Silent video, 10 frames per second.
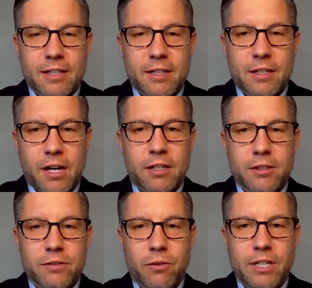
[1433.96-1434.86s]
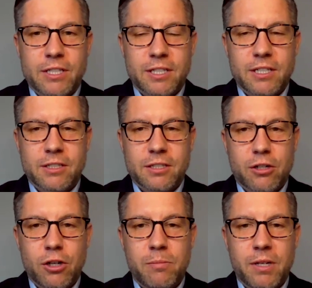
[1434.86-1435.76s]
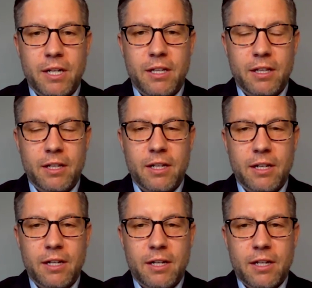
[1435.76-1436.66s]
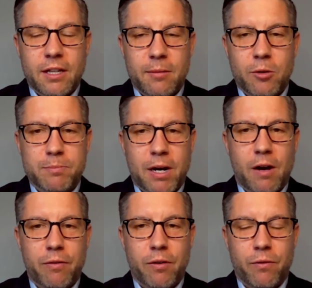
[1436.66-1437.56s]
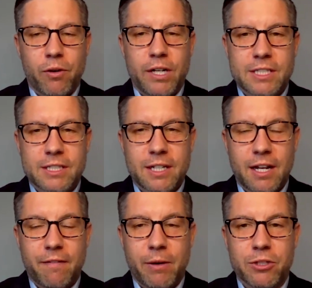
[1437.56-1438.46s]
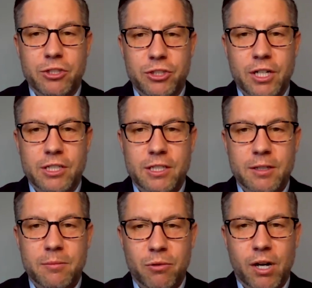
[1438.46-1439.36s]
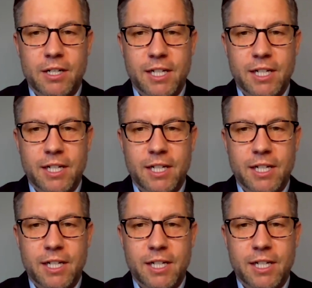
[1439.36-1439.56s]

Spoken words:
The doctor's voices could be the most powerful voice if it was just brought